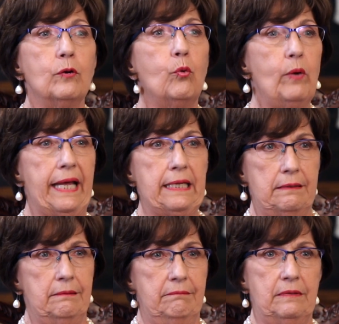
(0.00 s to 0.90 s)

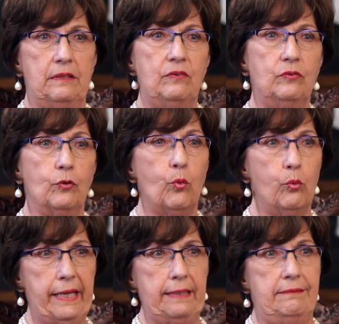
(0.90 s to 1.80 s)
Quit. Let's
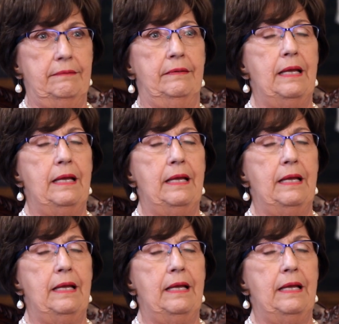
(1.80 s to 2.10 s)
quit.